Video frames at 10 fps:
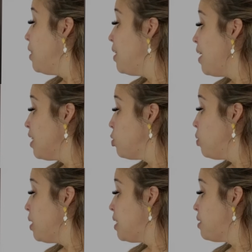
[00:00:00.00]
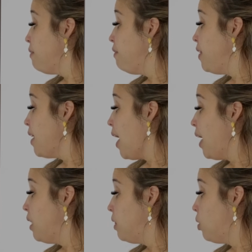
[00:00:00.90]
the next one is a
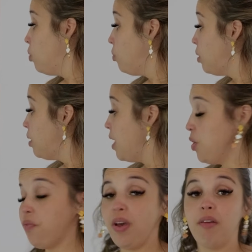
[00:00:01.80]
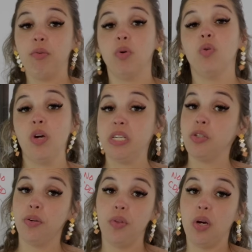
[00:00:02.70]
VA loan. Thank you for everyone who has
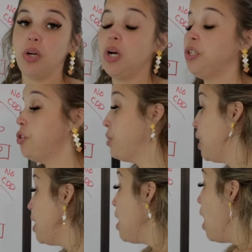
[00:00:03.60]
served our country.